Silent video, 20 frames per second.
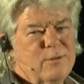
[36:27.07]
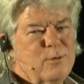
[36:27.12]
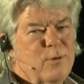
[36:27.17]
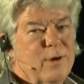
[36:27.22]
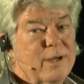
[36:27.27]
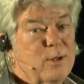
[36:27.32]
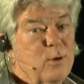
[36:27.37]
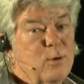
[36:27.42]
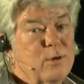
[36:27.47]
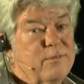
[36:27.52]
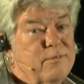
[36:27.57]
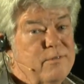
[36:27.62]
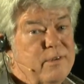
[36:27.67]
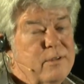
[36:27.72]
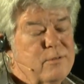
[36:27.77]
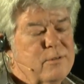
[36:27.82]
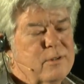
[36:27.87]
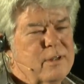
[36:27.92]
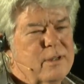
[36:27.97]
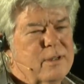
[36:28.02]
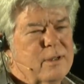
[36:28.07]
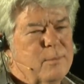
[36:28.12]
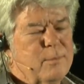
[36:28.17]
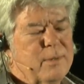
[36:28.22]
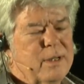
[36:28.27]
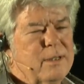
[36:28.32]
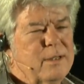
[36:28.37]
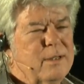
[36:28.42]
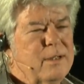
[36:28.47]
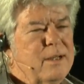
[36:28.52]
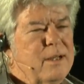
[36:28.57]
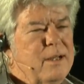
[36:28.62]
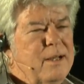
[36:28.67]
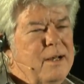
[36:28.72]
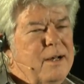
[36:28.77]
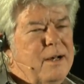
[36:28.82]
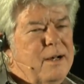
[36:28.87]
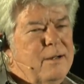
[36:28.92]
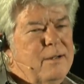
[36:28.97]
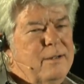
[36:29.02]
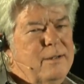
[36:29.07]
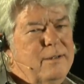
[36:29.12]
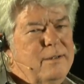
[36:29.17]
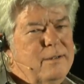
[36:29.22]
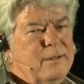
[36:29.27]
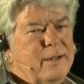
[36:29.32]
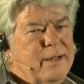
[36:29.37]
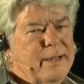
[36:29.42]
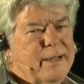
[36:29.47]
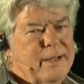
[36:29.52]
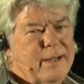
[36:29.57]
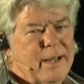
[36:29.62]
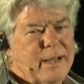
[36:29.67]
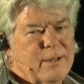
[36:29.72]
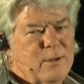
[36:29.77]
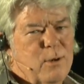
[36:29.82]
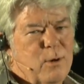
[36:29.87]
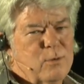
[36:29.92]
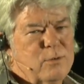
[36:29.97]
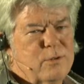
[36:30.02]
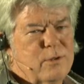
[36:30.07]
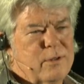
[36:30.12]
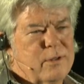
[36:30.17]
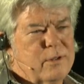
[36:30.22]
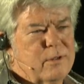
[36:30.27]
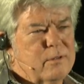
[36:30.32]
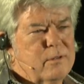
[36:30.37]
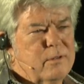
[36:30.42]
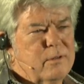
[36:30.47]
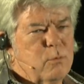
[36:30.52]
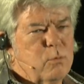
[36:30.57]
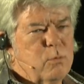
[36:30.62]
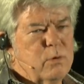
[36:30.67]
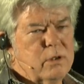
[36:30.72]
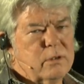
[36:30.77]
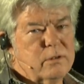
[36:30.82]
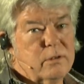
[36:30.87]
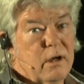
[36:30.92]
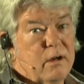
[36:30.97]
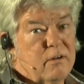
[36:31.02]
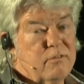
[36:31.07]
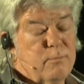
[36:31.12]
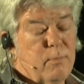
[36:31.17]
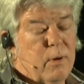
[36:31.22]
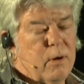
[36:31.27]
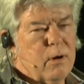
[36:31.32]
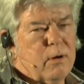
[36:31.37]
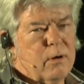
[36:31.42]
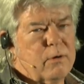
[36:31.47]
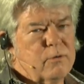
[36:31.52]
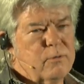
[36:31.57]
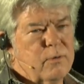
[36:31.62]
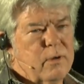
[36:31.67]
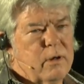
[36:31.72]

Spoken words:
so I go to visit him, and and I go to the real tough bars,